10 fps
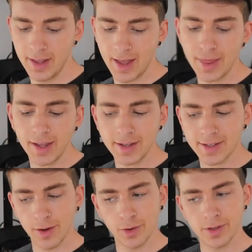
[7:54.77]
In I think
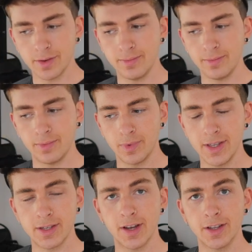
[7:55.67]
it's their autumn
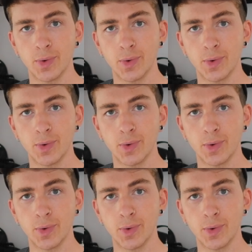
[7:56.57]
winter